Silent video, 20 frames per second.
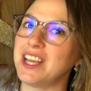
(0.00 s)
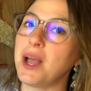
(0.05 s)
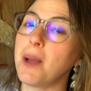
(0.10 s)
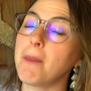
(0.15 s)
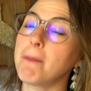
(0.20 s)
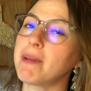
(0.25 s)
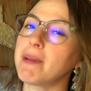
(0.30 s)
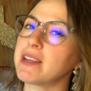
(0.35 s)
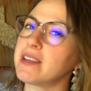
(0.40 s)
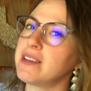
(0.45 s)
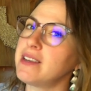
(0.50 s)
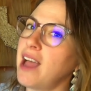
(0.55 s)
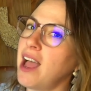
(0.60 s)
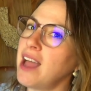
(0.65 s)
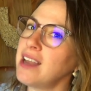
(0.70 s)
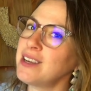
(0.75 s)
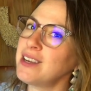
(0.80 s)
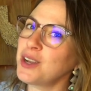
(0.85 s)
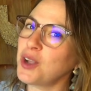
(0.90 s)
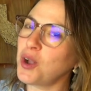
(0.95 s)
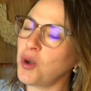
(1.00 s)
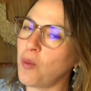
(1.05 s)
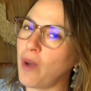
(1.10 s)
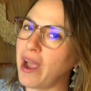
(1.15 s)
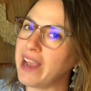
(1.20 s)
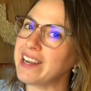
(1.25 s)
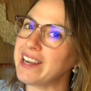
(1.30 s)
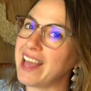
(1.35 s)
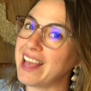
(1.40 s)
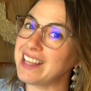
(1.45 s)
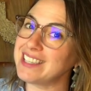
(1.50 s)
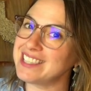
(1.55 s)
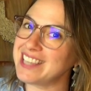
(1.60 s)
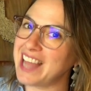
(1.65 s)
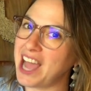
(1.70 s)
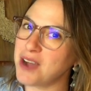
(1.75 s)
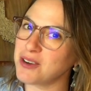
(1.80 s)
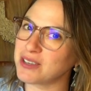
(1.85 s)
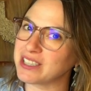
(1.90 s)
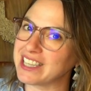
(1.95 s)
but none quite as
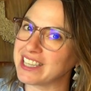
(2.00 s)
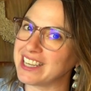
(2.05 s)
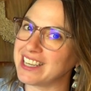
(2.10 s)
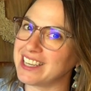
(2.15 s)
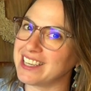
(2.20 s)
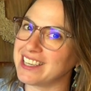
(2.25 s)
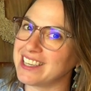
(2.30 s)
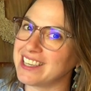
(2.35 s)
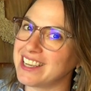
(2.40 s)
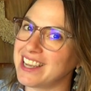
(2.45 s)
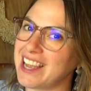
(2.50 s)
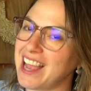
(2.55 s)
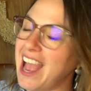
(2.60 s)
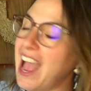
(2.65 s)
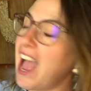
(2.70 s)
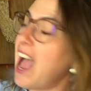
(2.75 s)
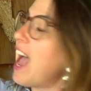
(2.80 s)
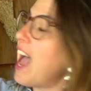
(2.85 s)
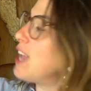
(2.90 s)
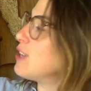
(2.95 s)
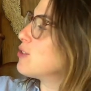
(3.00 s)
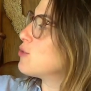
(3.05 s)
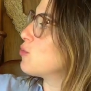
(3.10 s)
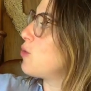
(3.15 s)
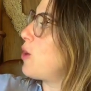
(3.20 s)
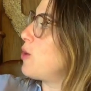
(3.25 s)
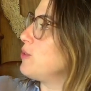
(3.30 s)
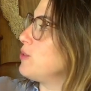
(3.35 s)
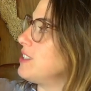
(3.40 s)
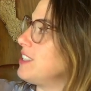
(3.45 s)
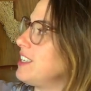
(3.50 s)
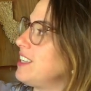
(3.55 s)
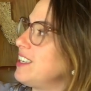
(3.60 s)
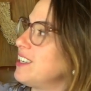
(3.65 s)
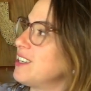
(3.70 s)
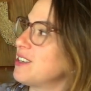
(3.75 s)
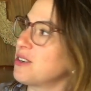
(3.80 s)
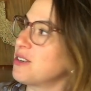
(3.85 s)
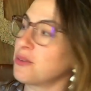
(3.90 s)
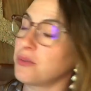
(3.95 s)
loudly as Rosie
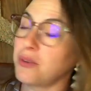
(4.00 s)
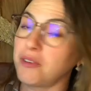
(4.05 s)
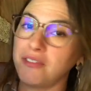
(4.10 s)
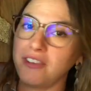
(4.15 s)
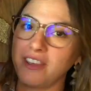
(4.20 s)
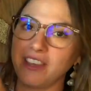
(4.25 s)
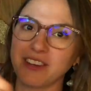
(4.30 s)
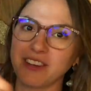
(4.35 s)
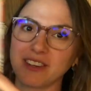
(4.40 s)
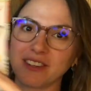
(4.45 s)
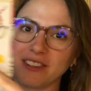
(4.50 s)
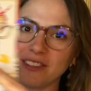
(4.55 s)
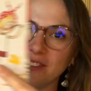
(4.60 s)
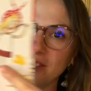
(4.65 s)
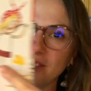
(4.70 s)
Revere.